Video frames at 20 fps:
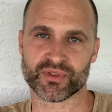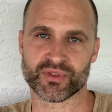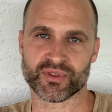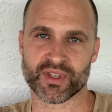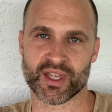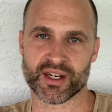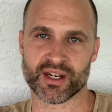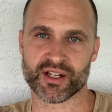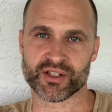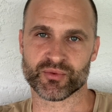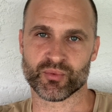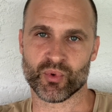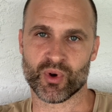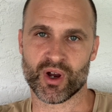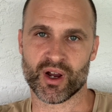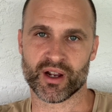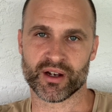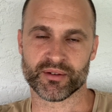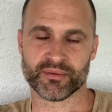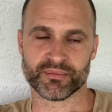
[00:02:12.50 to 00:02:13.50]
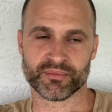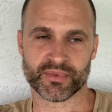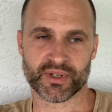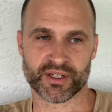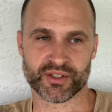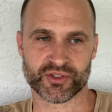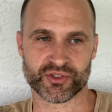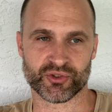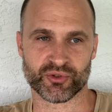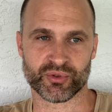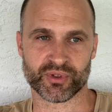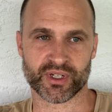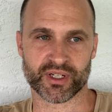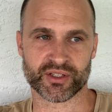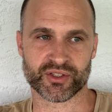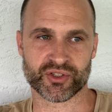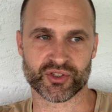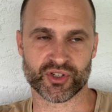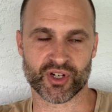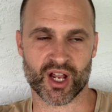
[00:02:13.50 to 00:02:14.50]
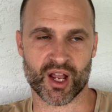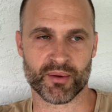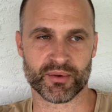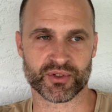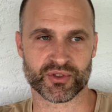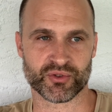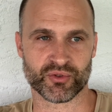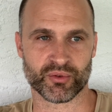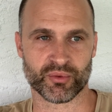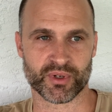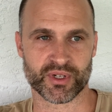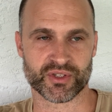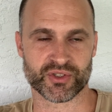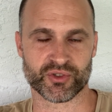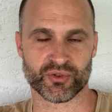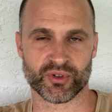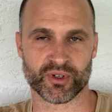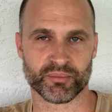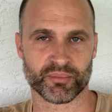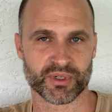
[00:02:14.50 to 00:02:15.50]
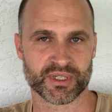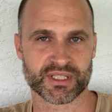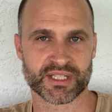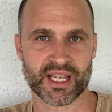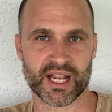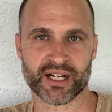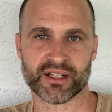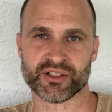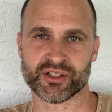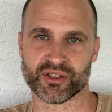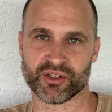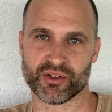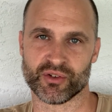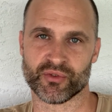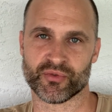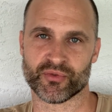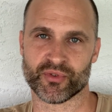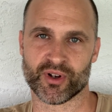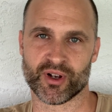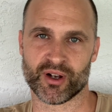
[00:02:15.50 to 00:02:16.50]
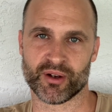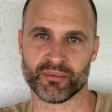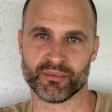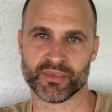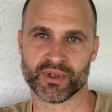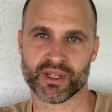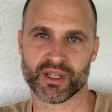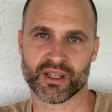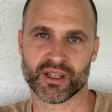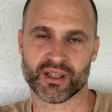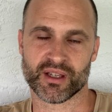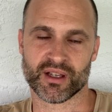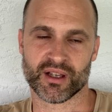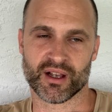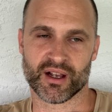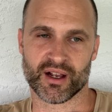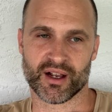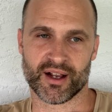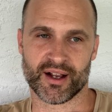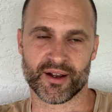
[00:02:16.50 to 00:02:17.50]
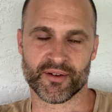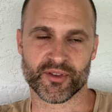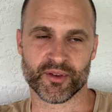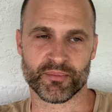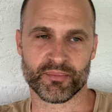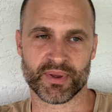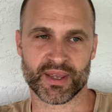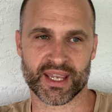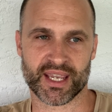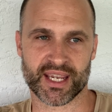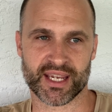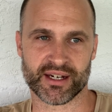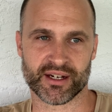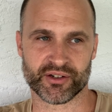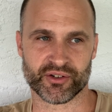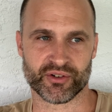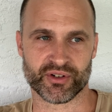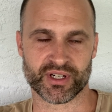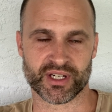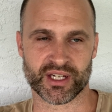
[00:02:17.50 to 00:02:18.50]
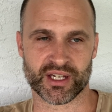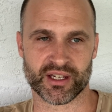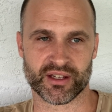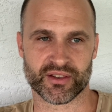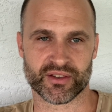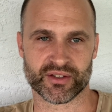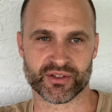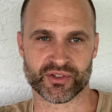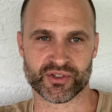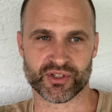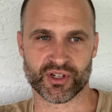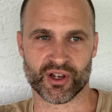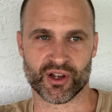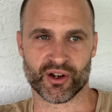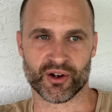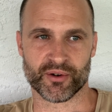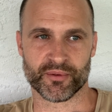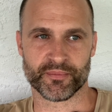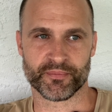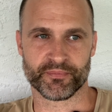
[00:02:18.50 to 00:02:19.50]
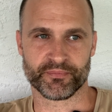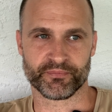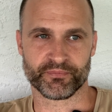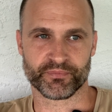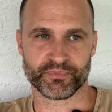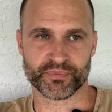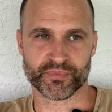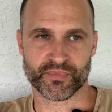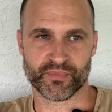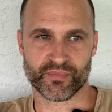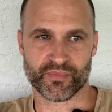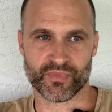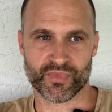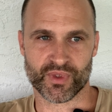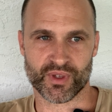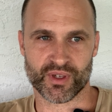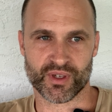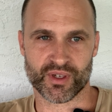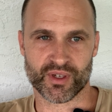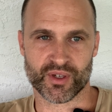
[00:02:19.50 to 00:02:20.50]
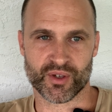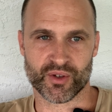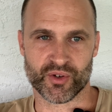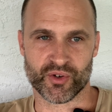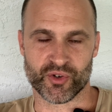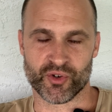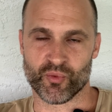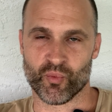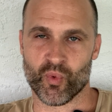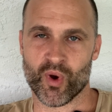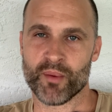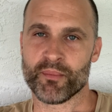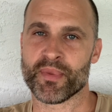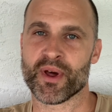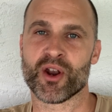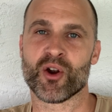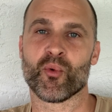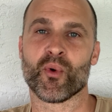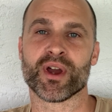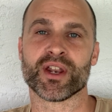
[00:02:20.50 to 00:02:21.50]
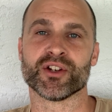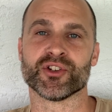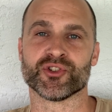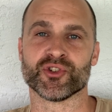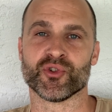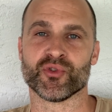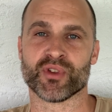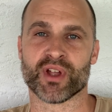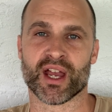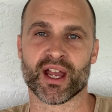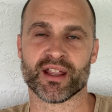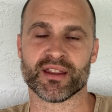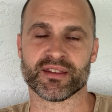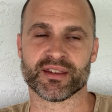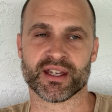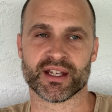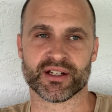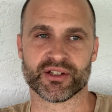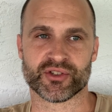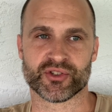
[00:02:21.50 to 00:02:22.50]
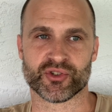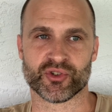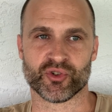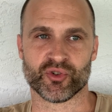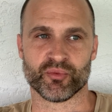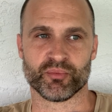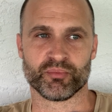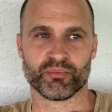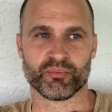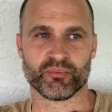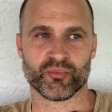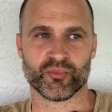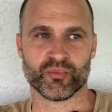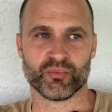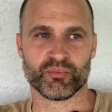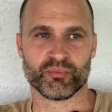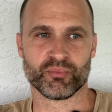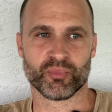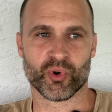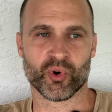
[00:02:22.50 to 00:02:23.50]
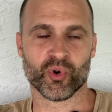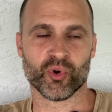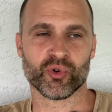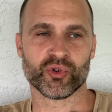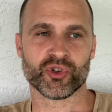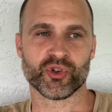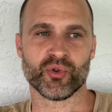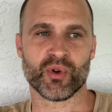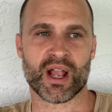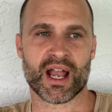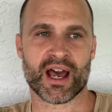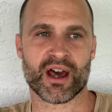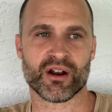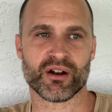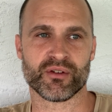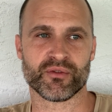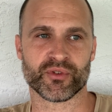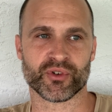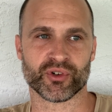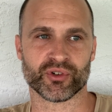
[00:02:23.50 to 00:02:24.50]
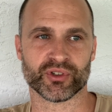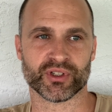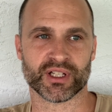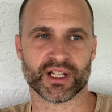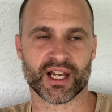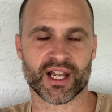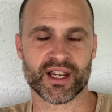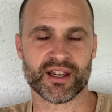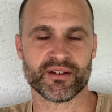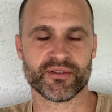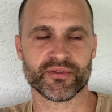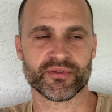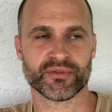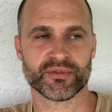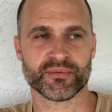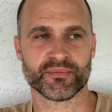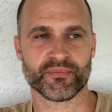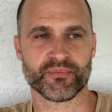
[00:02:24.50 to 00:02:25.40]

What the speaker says: then it's won. It's doing its job. It's doing what it's doing, protecting you from the pain underneath. And so what better way to do that than to pull you out of your life,